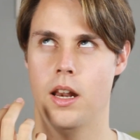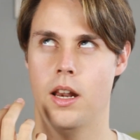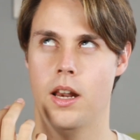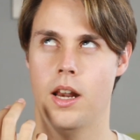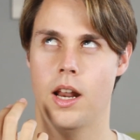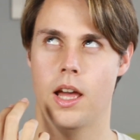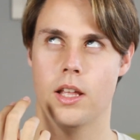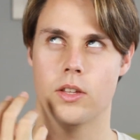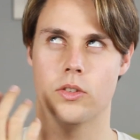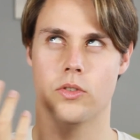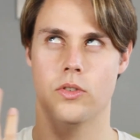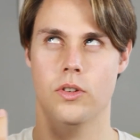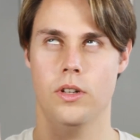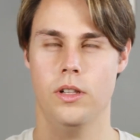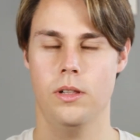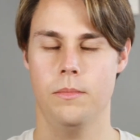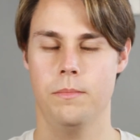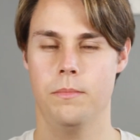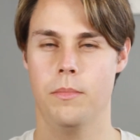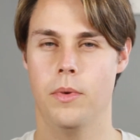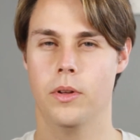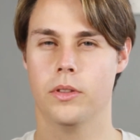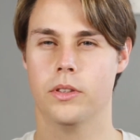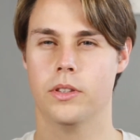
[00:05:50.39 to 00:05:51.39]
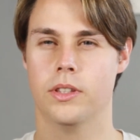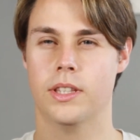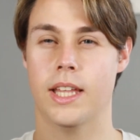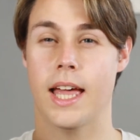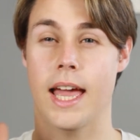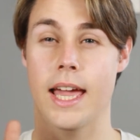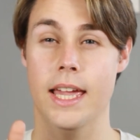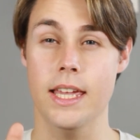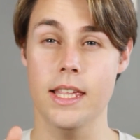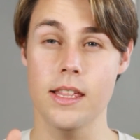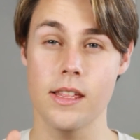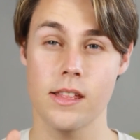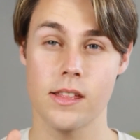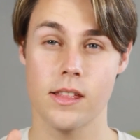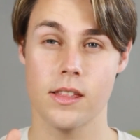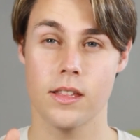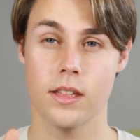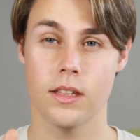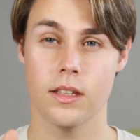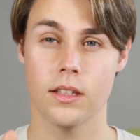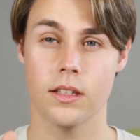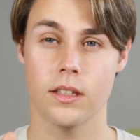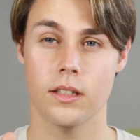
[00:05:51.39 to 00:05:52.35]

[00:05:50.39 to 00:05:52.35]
natural but nice